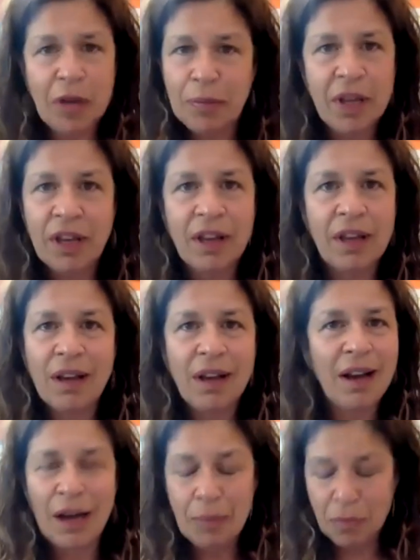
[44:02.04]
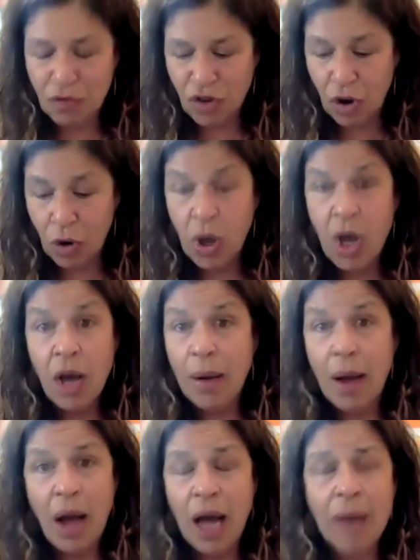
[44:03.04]
PPE. Um, so
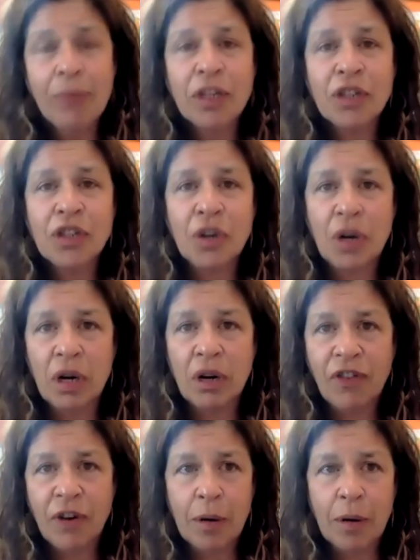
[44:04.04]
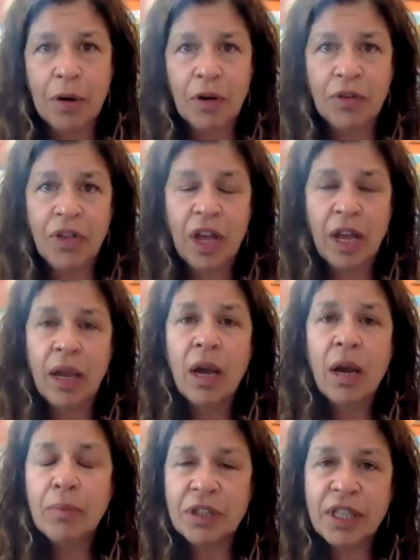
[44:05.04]
I'm concerned from a, both a
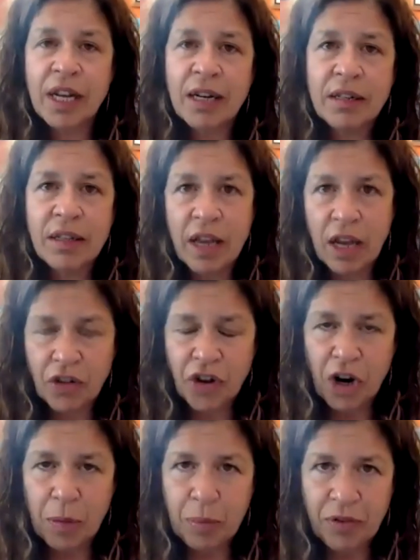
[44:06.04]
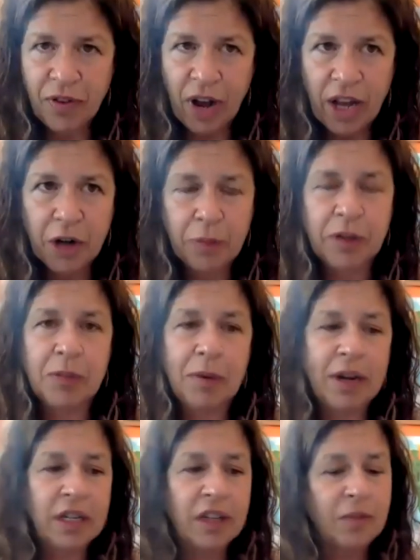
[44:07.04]
protect the healthcare provider
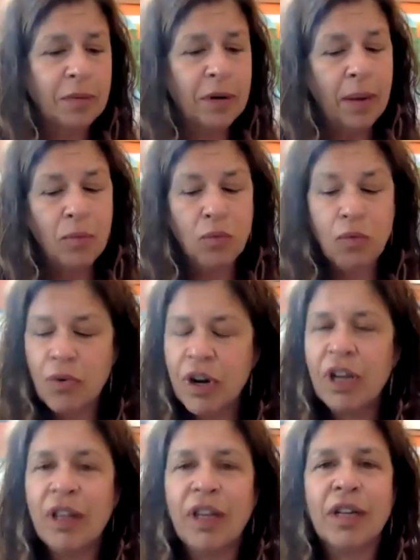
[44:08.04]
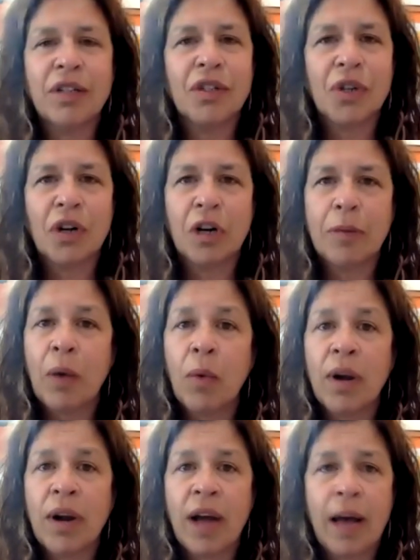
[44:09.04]
perspective, but I'm really concerned about
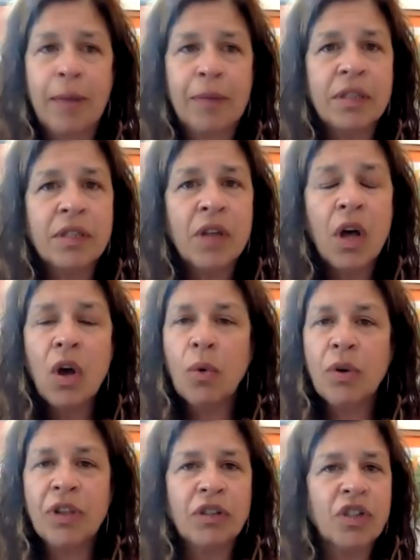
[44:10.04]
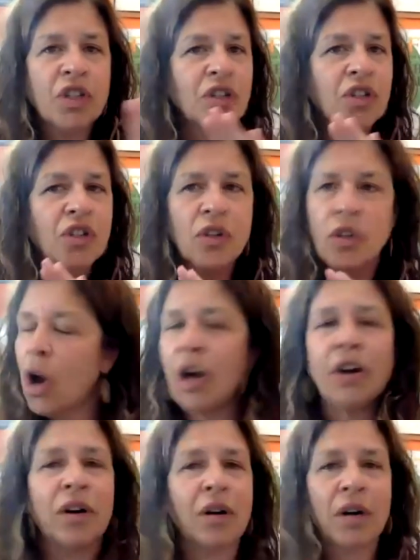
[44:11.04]
what happens when there's a
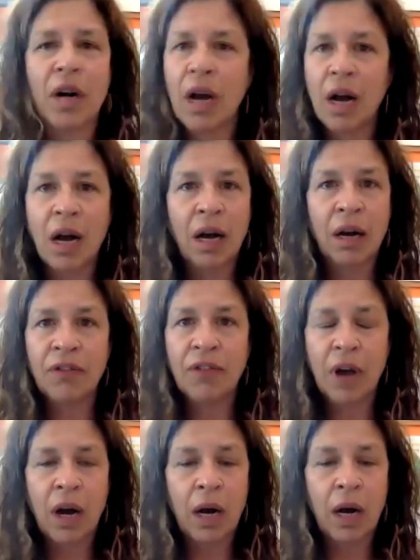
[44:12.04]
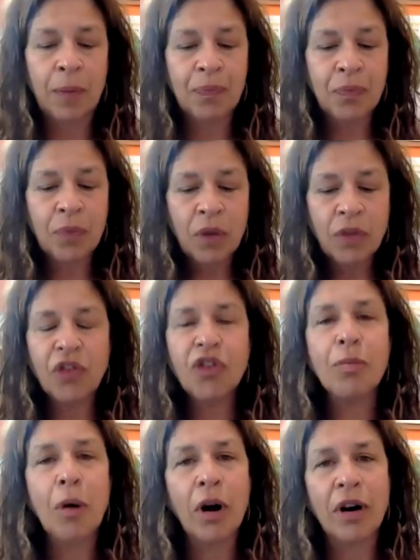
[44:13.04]
slaughter of um, the
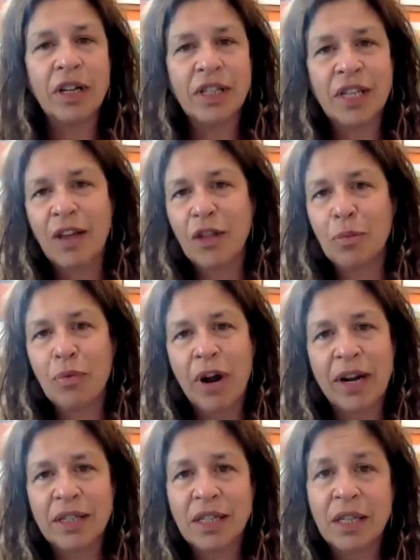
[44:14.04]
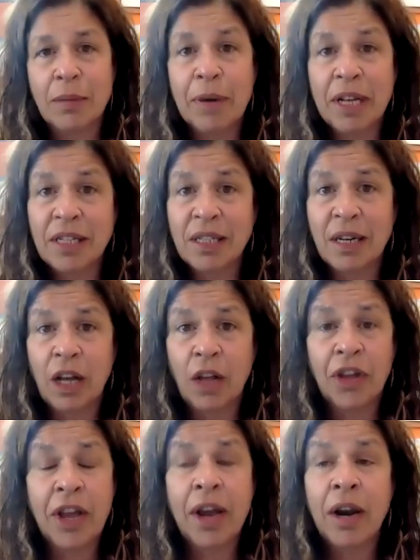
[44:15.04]
smartest and the brightest and the best in
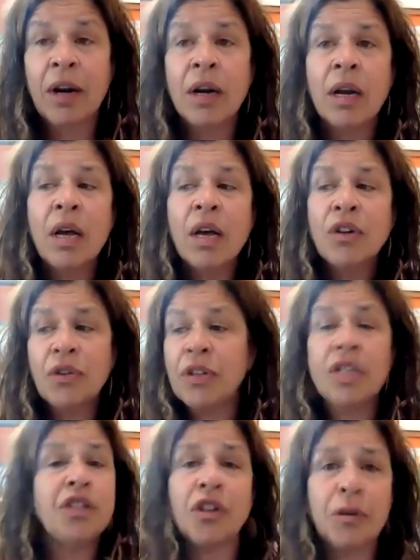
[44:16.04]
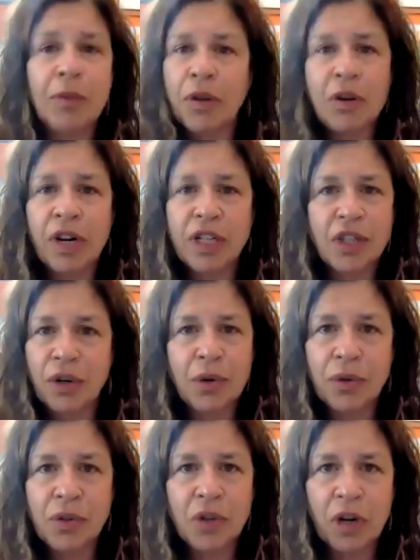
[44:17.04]
healthcare to these communities and
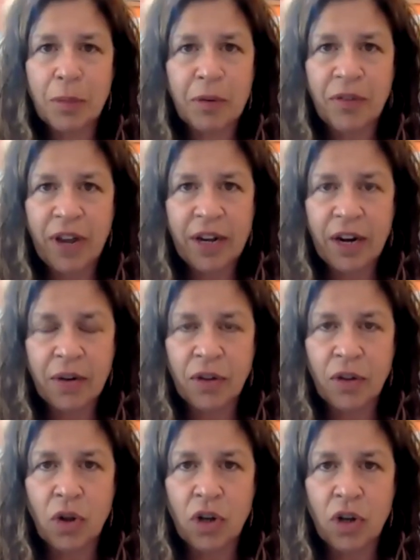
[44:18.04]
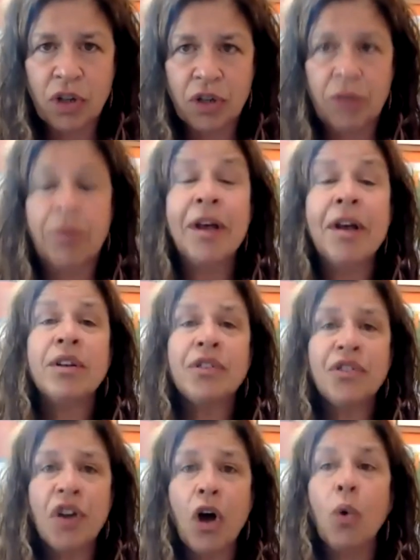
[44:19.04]
who's going to provide care in the long term.
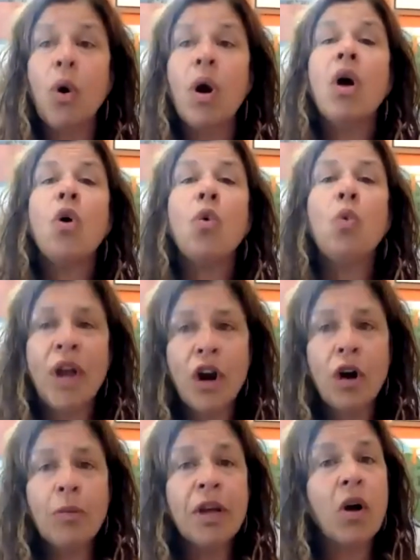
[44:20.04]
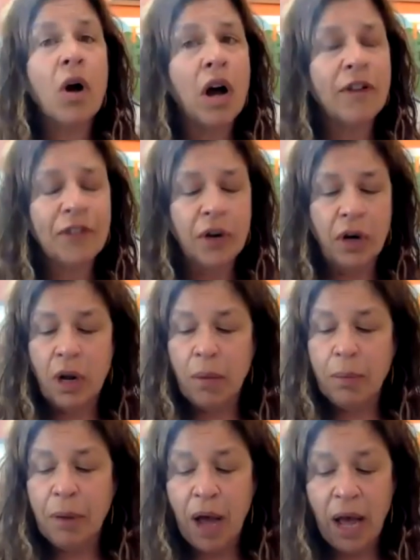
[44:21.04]
So we are being offered
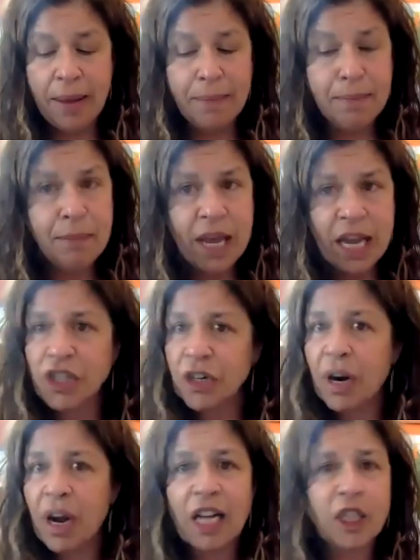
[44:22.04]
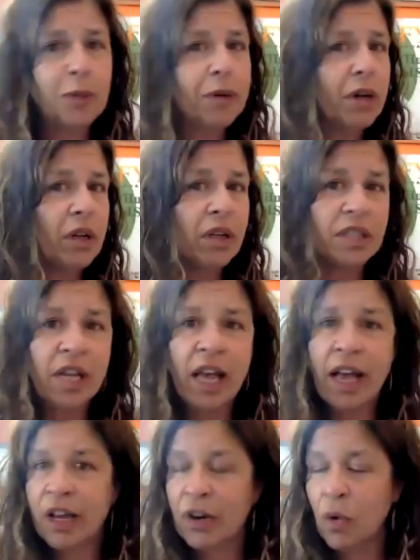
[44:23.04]
by major hospitals
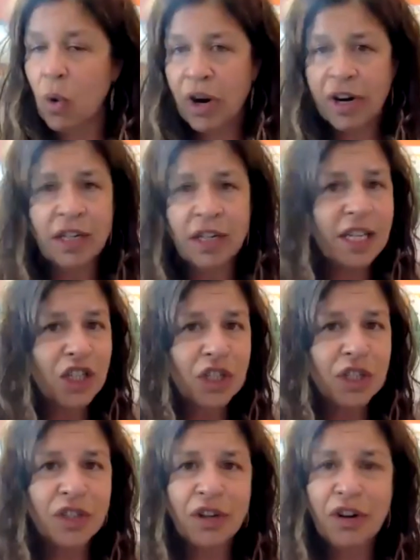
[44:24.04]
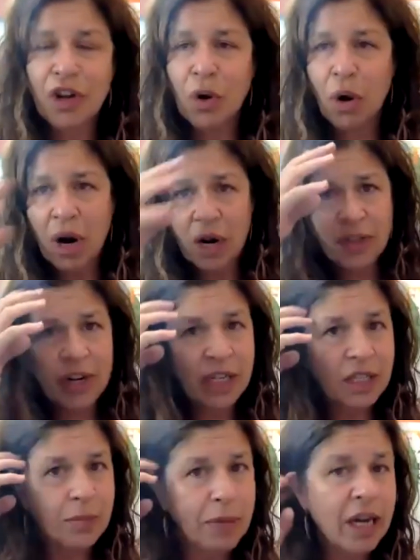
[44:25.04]
and organizations in New York that
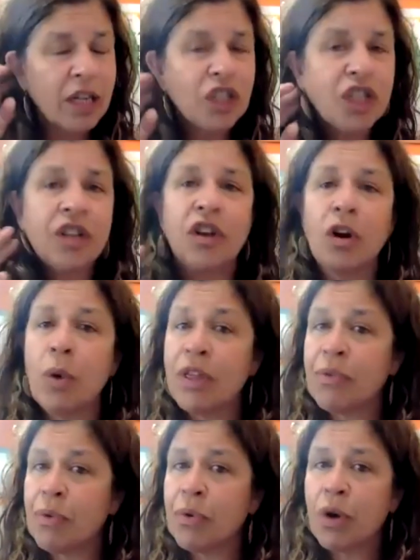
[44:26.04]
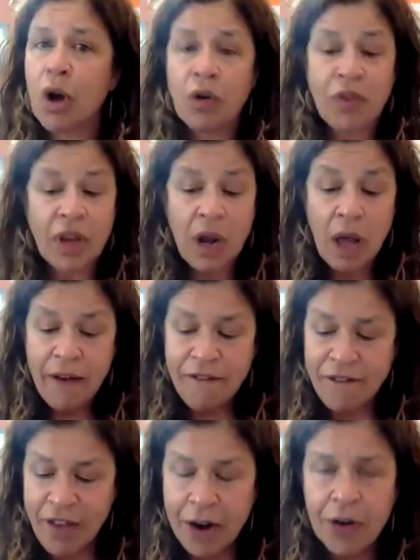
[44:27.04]
is managing their way through COVID
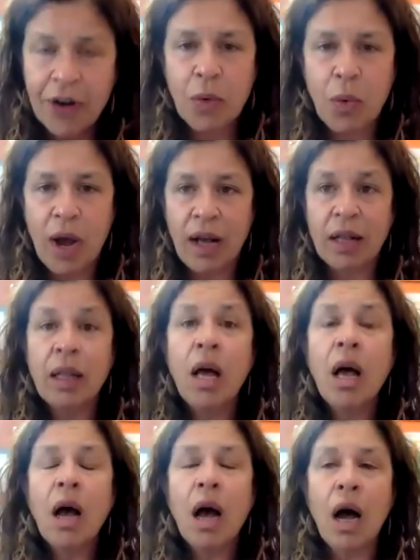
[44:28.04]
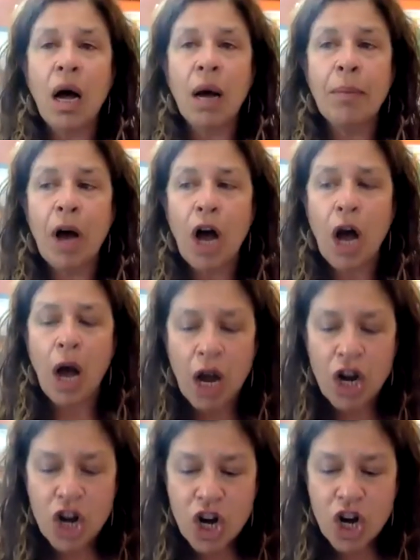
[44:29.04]
very well, um,
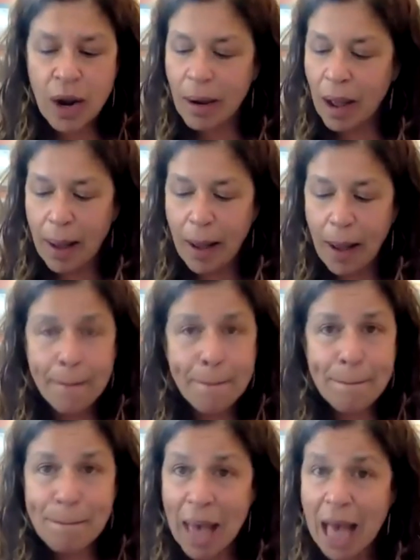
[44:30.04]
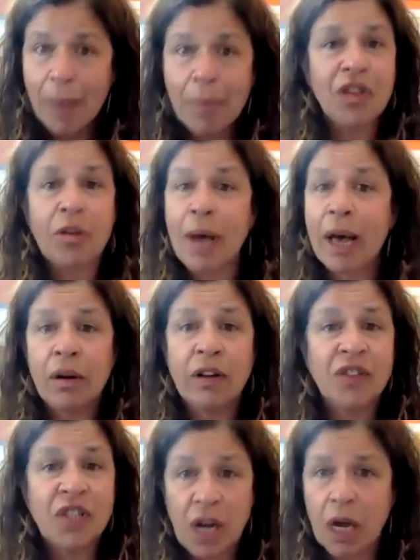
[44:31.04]
an, a mammoth amount
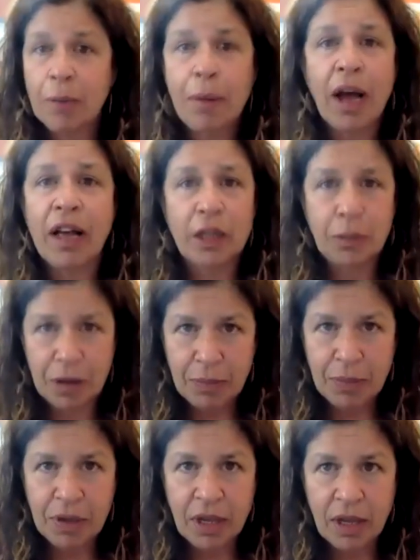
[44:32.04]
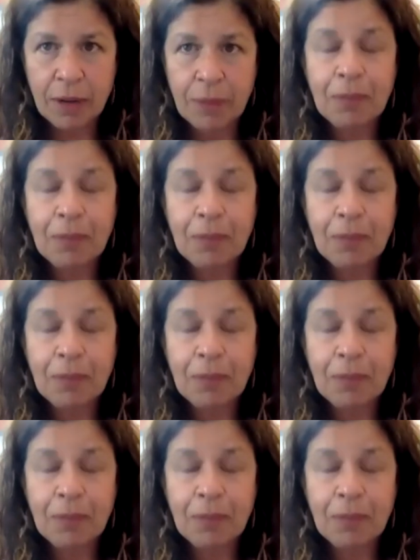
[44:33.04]
of stockpiled PPE.